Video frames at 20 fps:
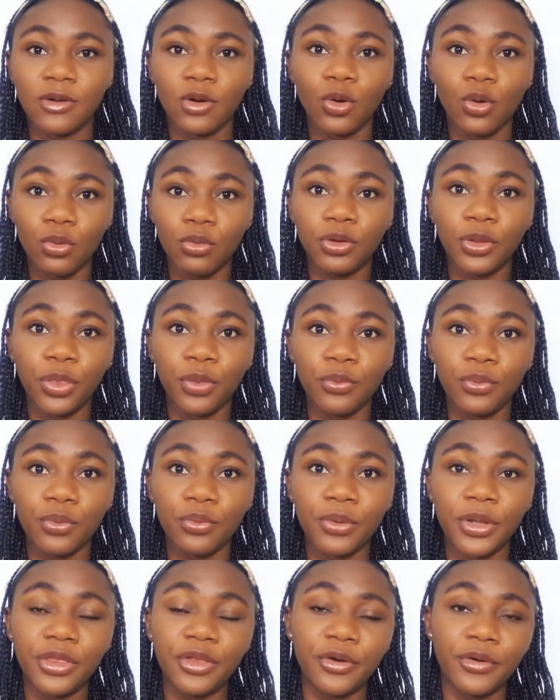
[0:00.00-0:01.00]
going through
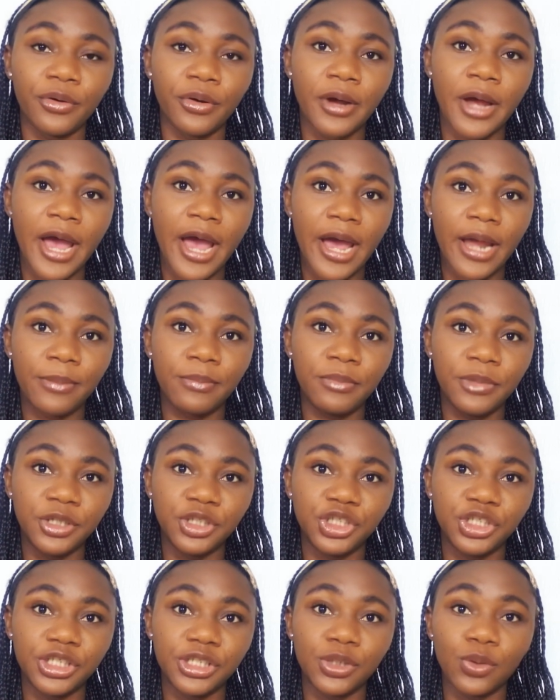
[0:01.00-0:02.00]
with your
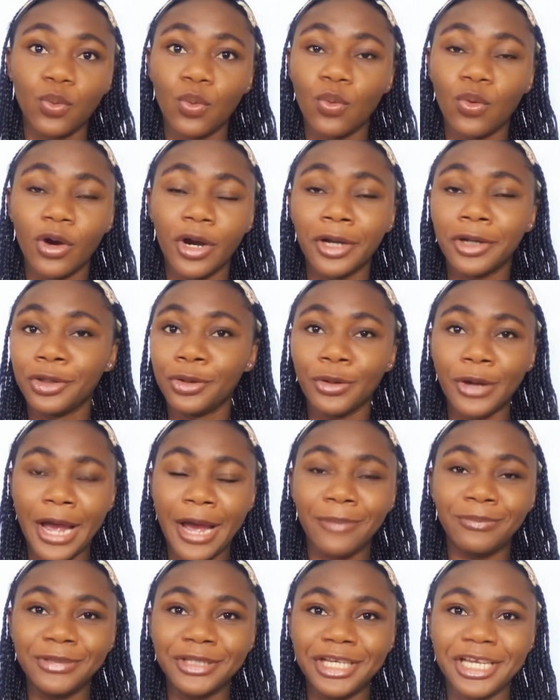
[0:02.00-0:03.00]
admission or your
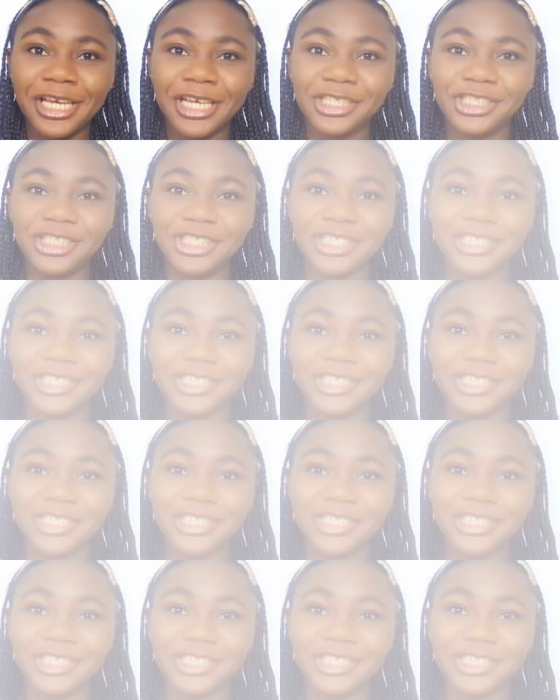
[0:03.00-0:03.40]
application.